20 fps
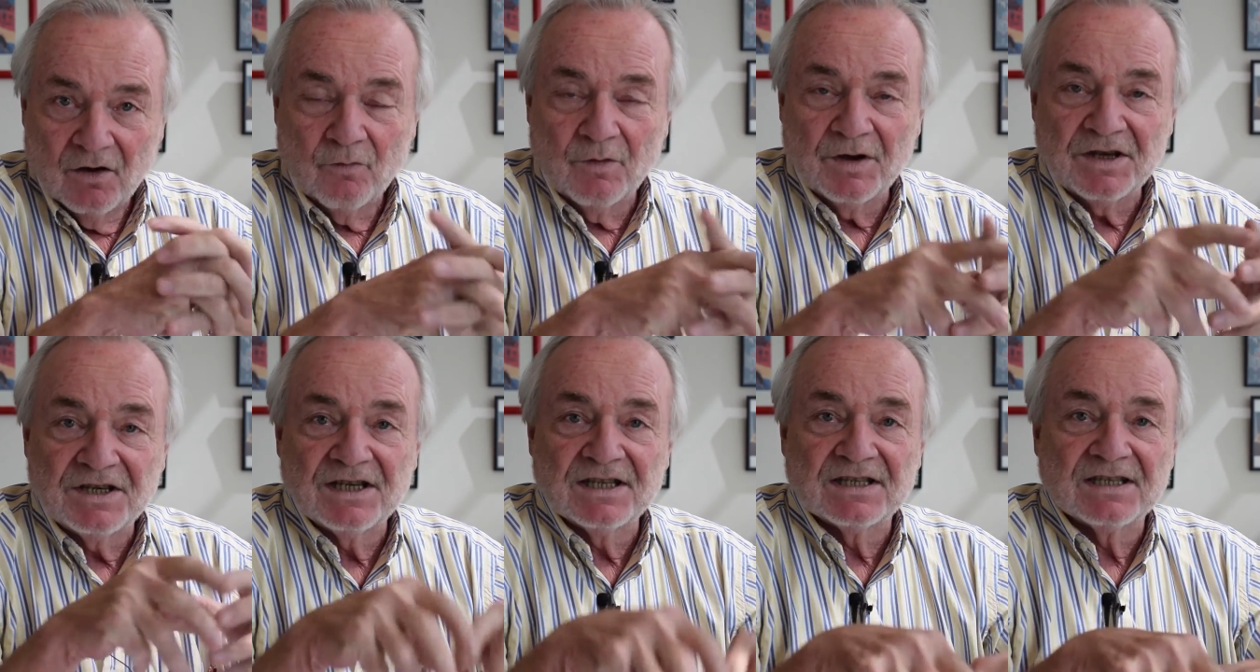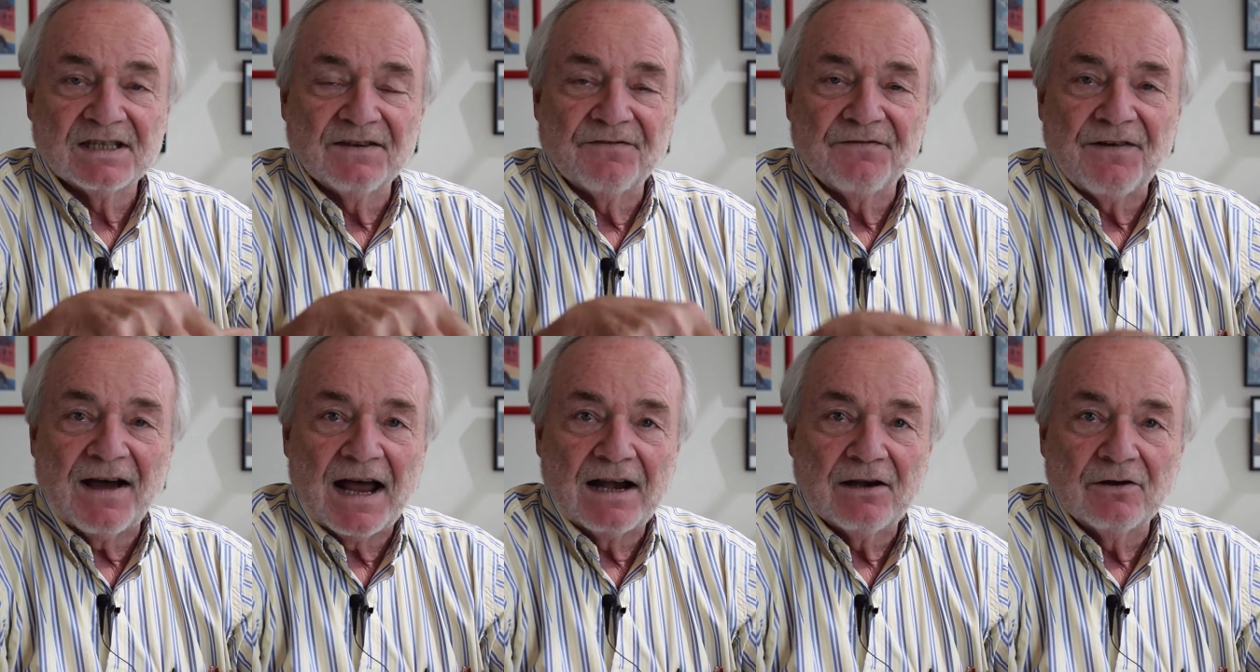which is the
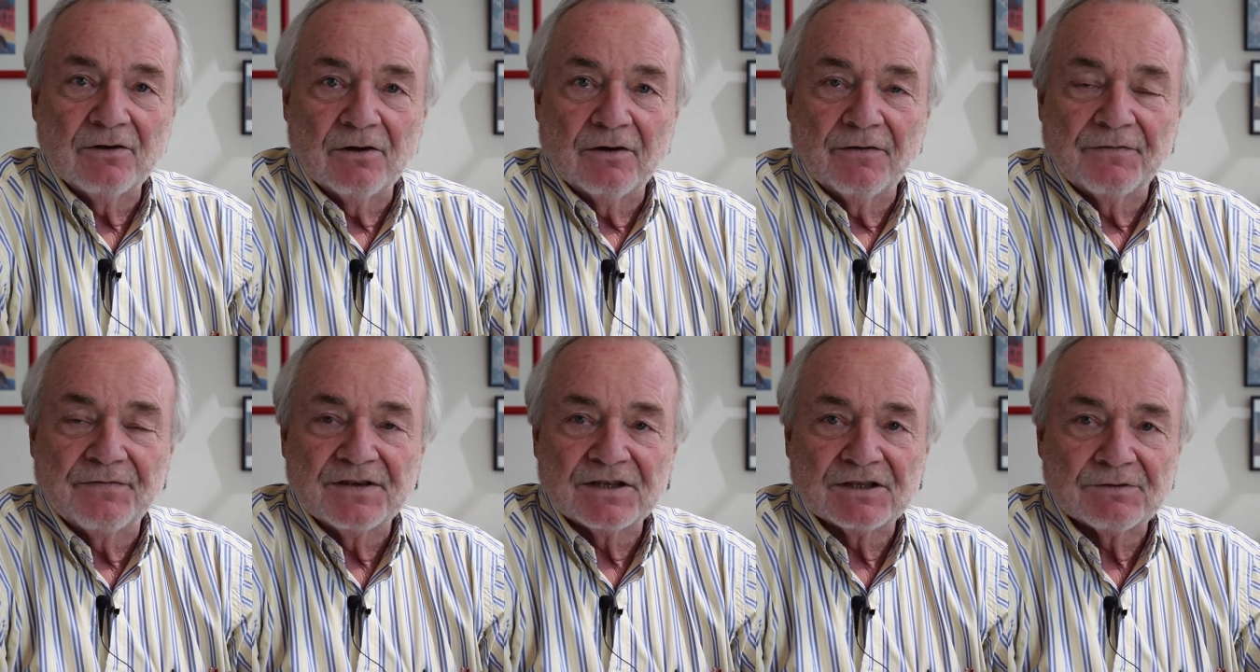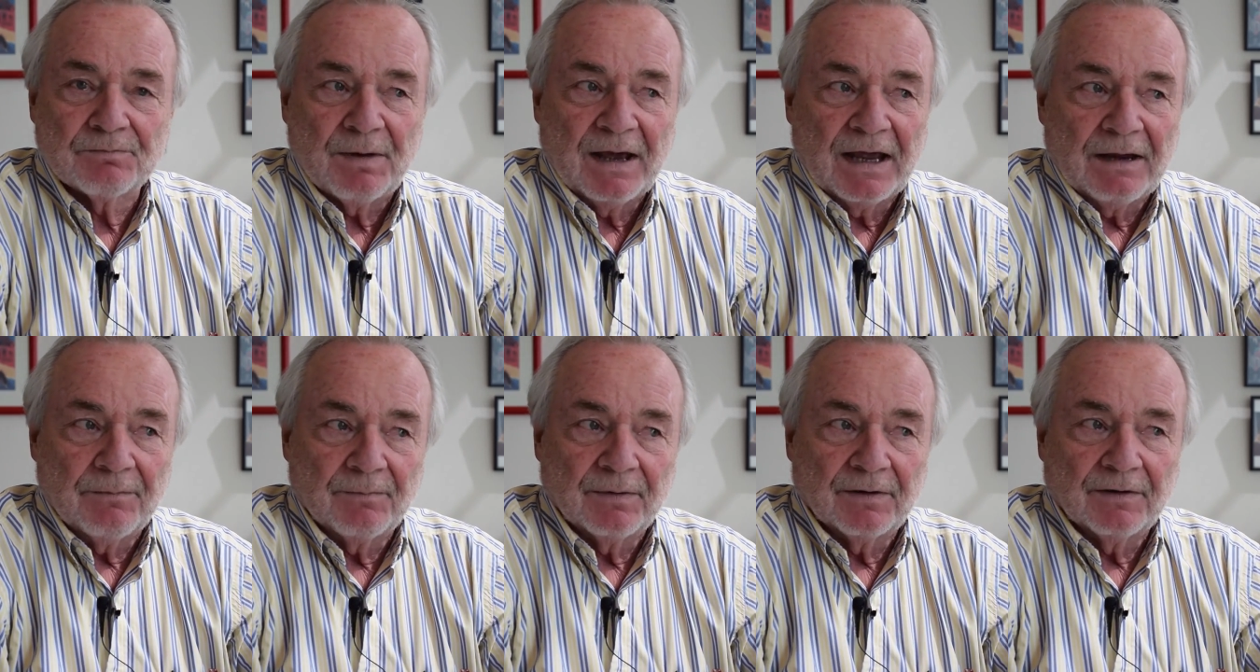value of this
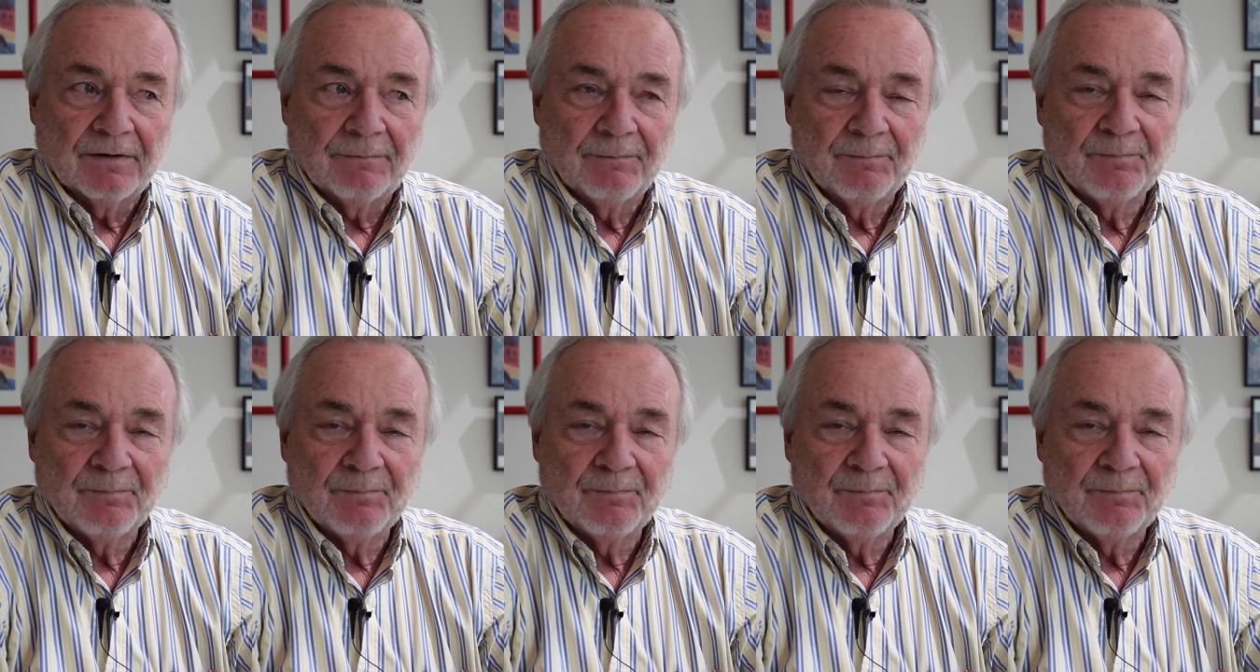paper.